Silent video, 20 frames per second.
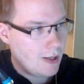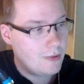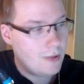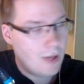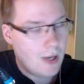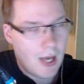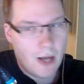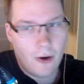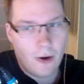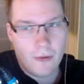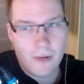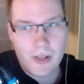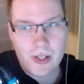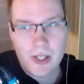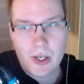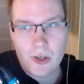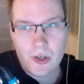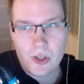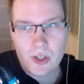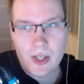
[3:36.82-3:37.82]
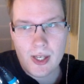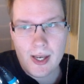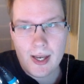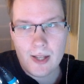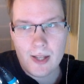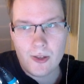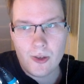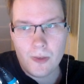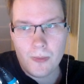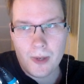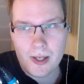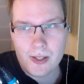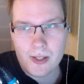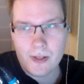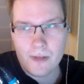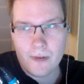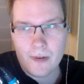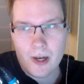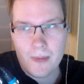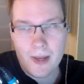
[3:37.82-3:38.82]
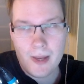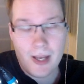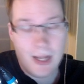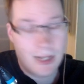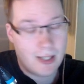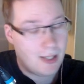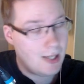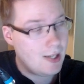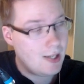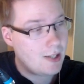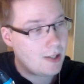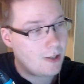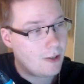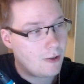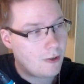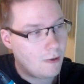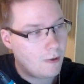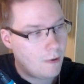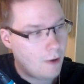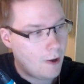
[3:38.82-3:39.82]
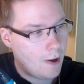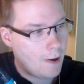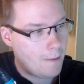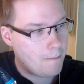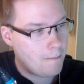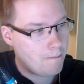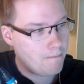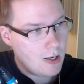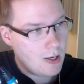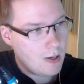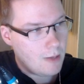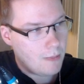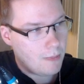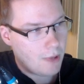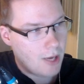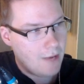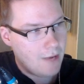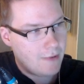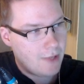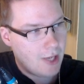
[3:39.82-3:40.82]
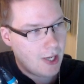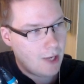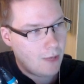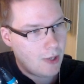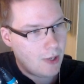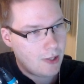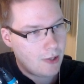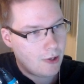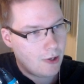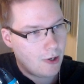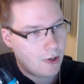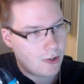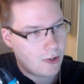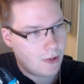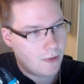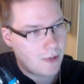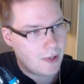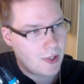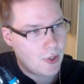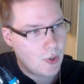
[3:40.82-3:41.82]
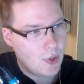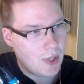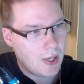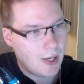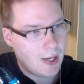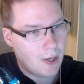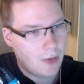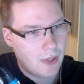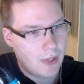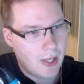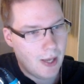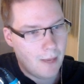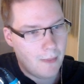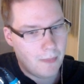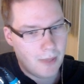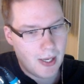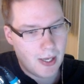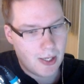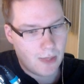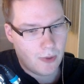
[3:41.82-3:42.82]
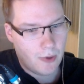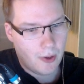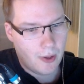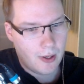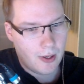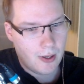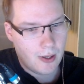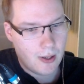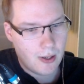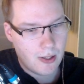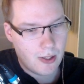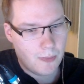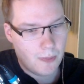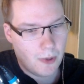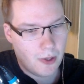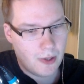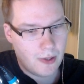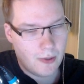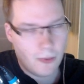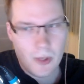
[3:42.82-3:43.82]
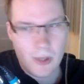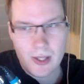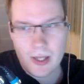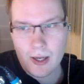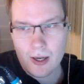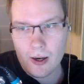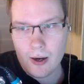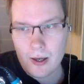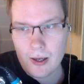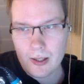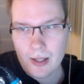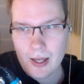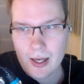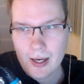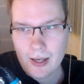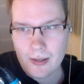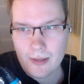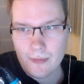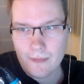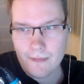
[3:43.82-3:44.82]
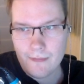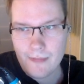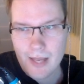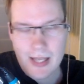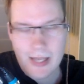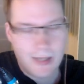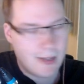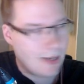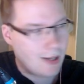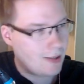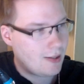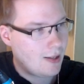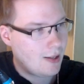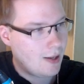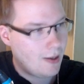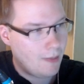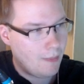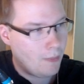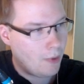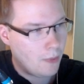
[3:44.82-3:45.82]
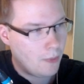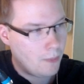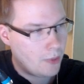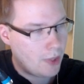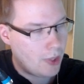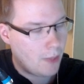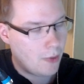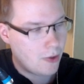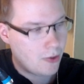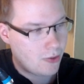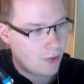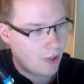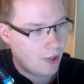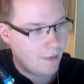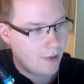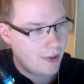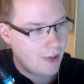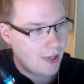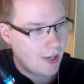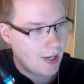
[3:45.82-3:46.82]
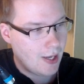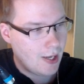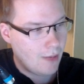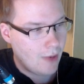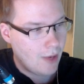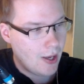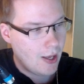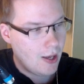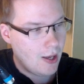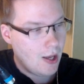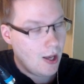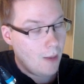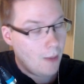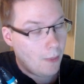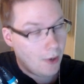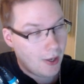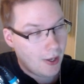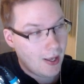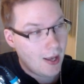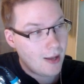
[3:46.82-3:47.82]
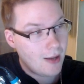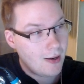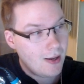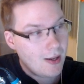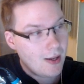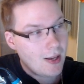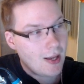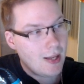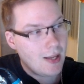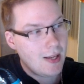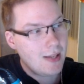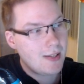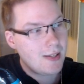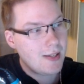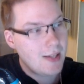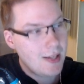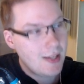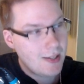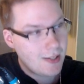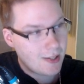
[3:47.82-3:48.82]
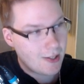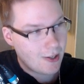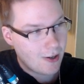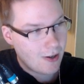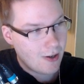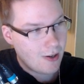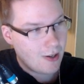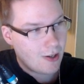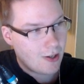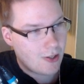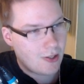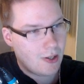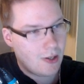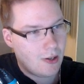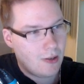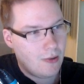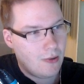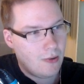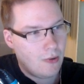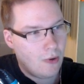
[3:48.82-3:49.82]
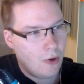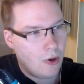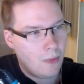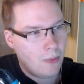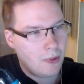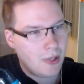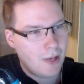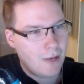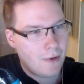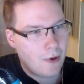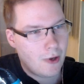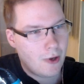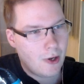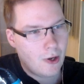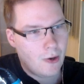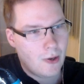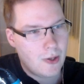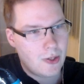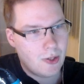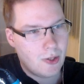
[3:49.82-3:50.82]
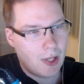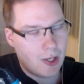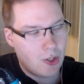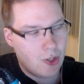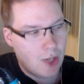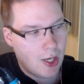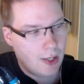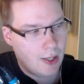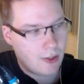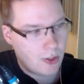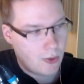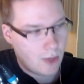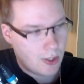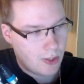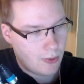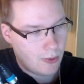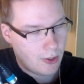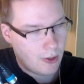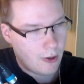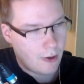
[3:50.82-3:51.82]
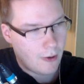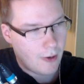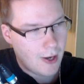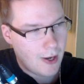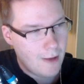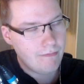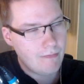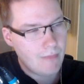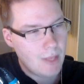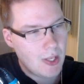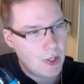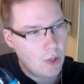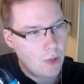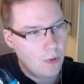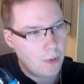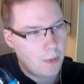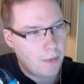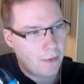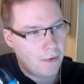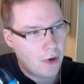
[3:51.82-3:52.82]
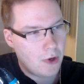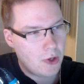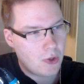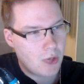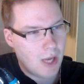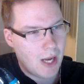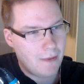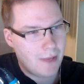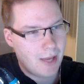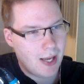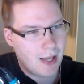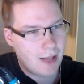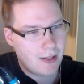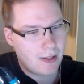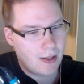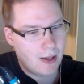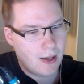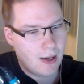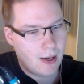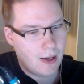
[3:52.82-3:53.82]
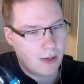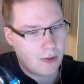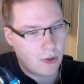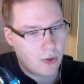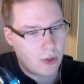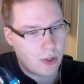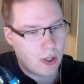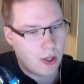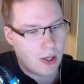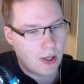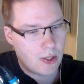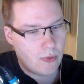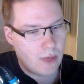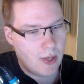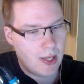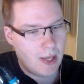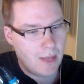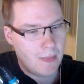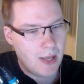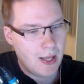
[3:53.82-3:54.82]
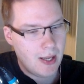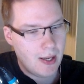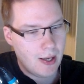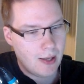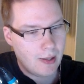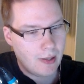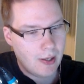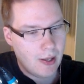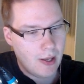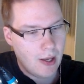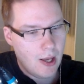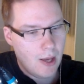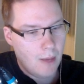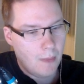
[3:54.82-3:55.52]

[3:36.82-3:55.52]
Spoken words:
And obviously, because she can do buster farming, it's easier to Brave Chain with her, because obviously you can count the MP as one of the cards. But with the card lock, it's not the most relevant thing anyway. But again, it is easier, because normally if you're going to go into like a challenge quest with her, right, you would prefer to have that those cards ready immediately.